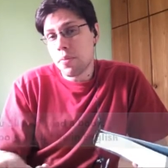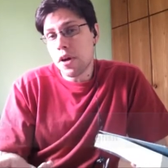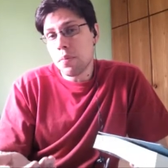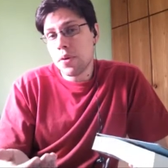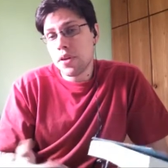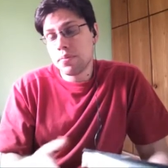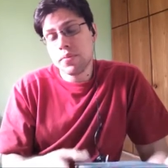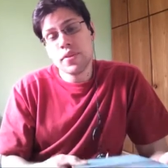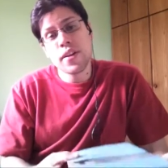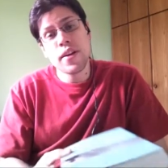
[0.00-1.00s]
my opinion,
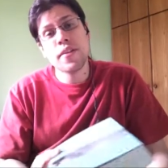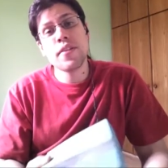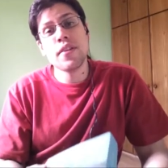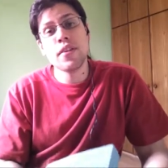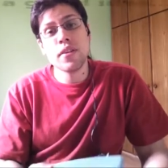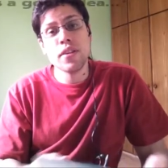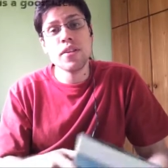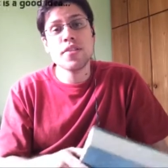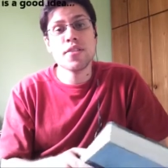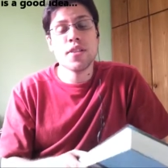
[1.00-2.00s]
that I think
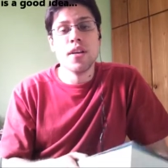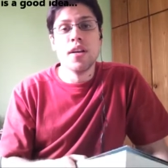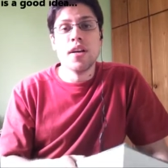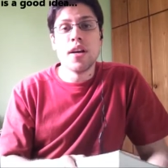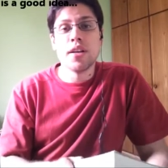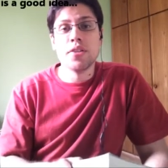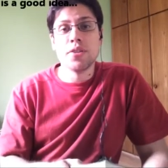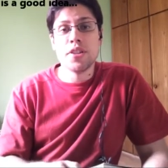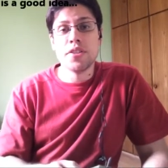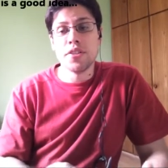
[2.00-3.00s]
it's a
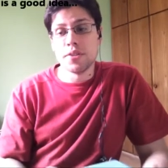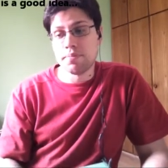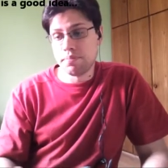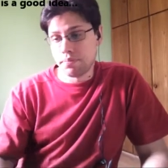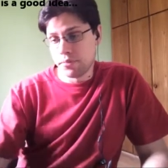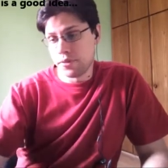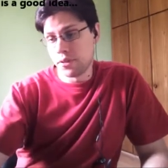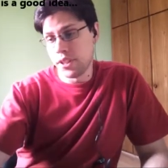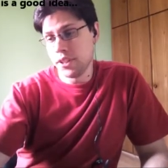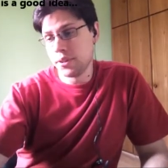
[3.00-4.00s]
good idea,
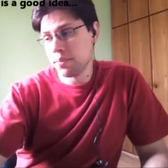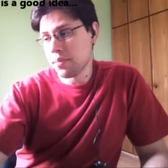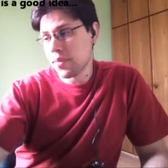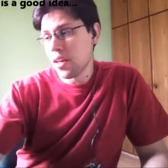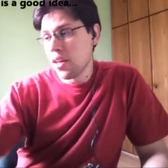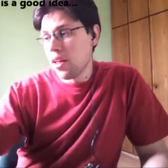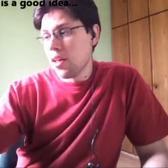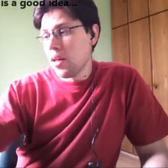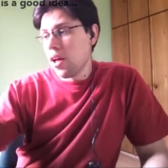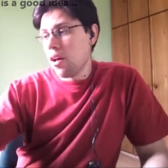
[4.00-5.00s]
right?
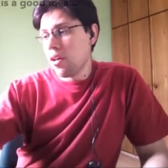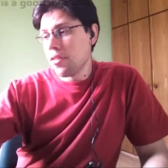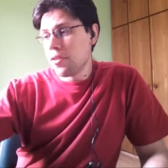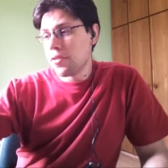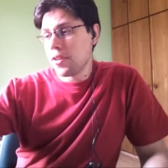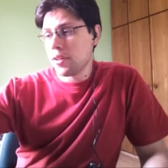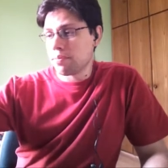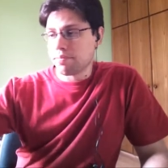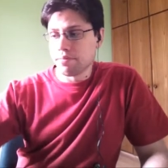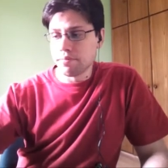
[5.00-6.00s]
Other
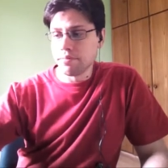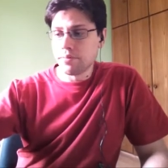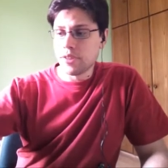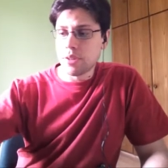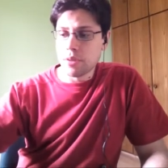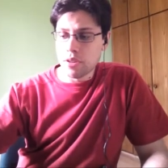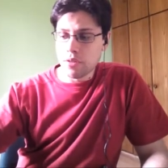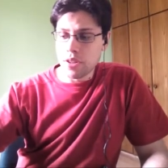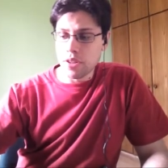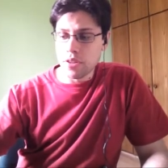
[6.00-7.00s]
thing that I'm
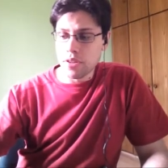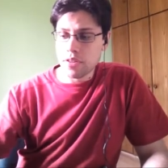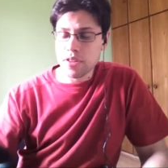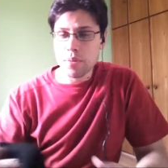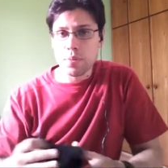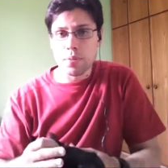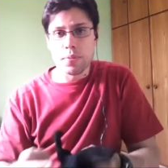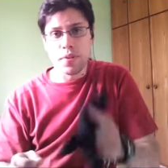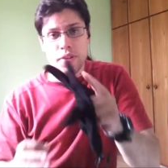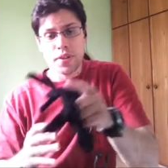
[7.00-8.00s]
giving here, the
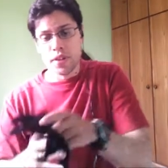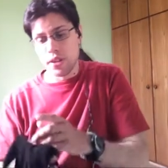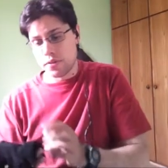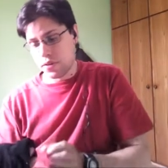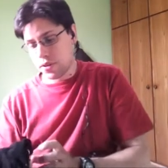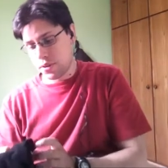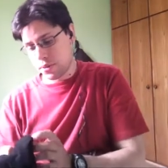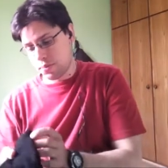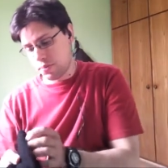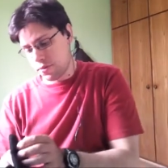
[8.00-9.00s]
example, the
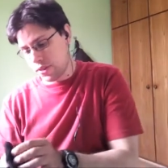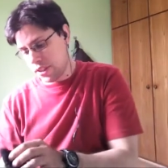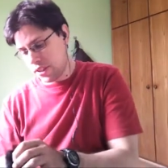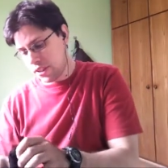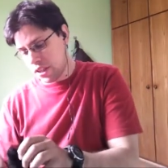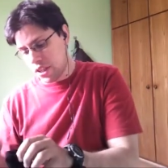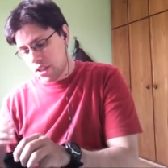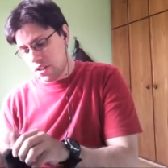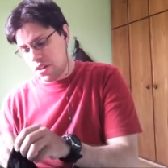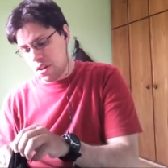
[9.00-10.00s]
gloves, right?
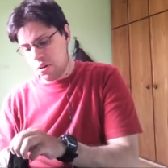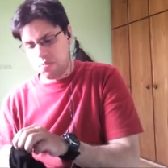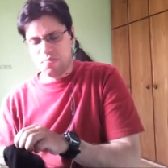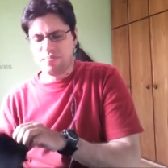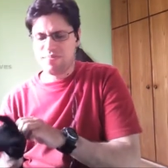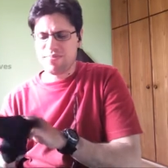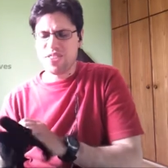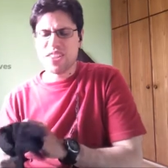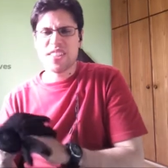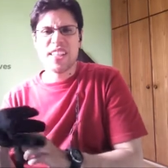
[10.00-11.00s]
So, I'm
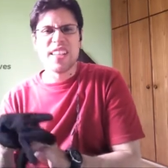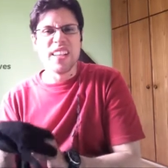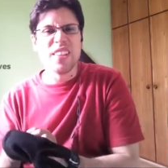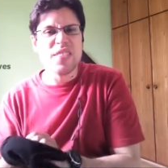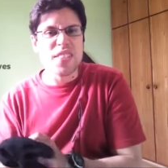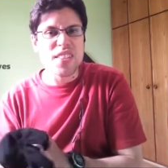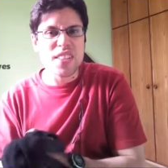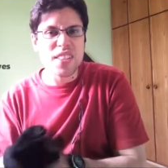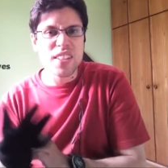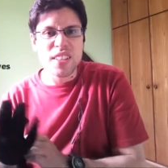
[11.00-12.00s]
gonna say
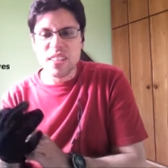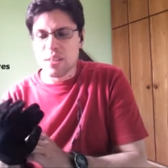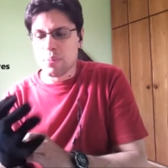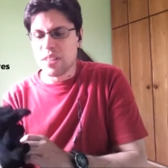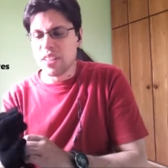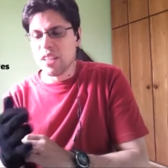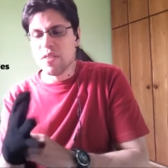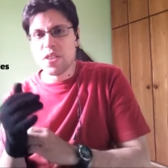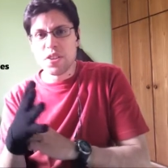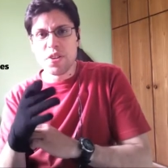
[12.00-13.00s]
gloves, but
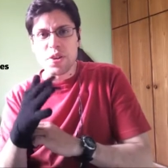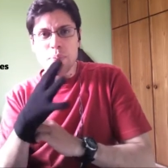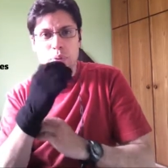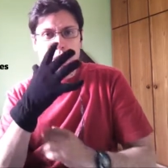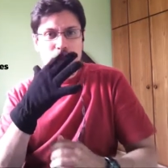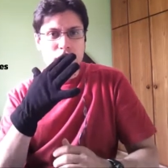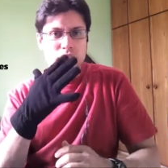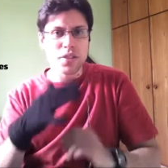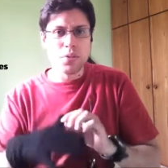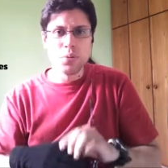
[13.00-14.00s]
gloves are not
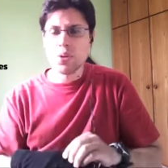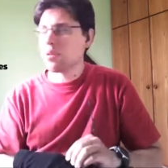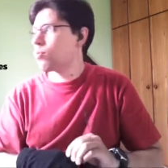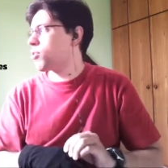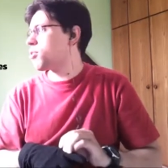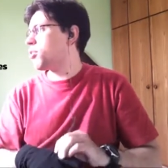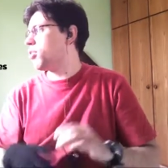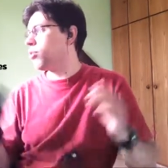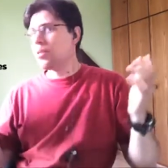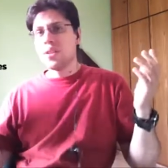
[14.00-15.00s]
important. We are in
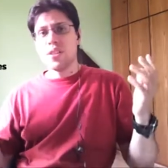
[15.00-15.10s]
Brazil,